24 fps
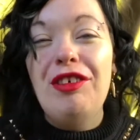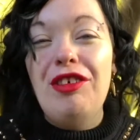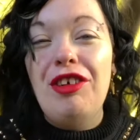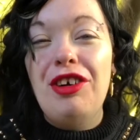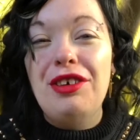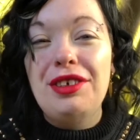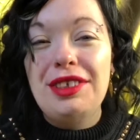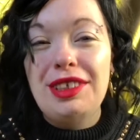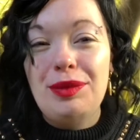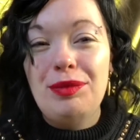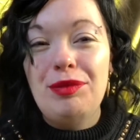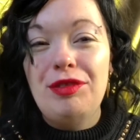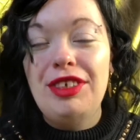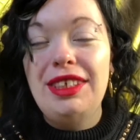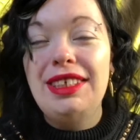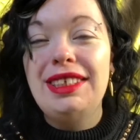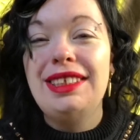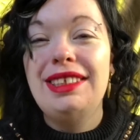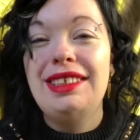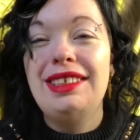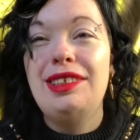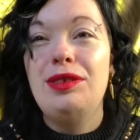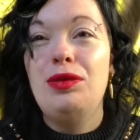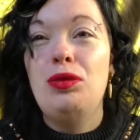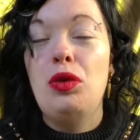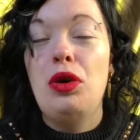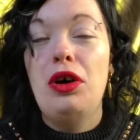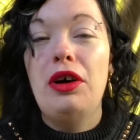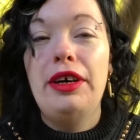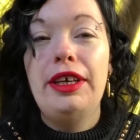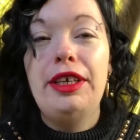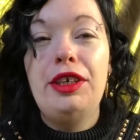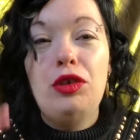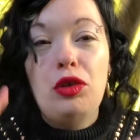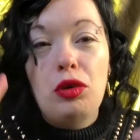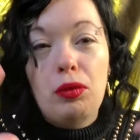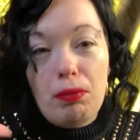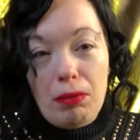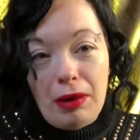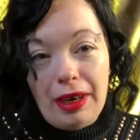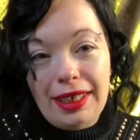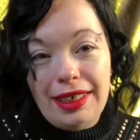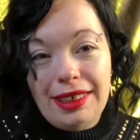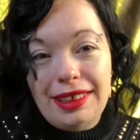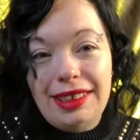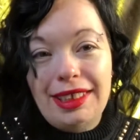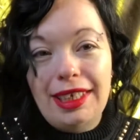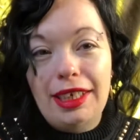are some reasons why your
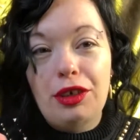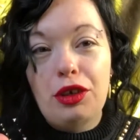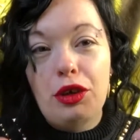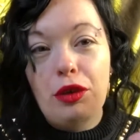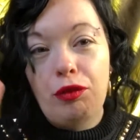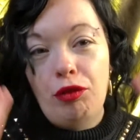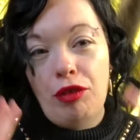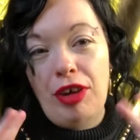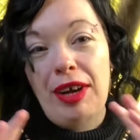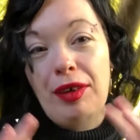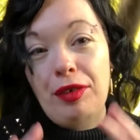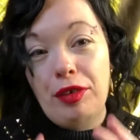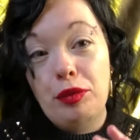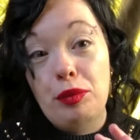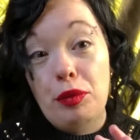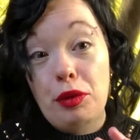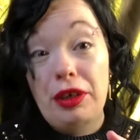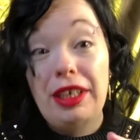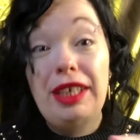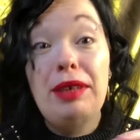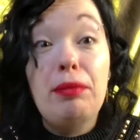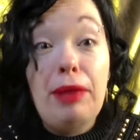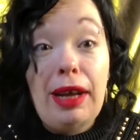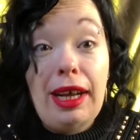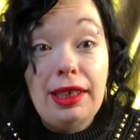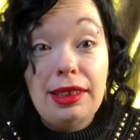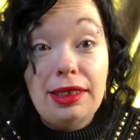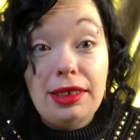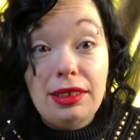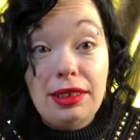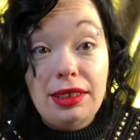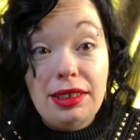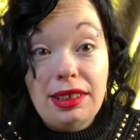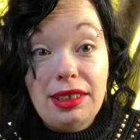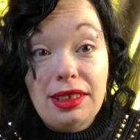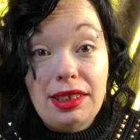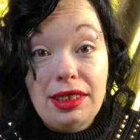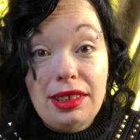mindset around money matters.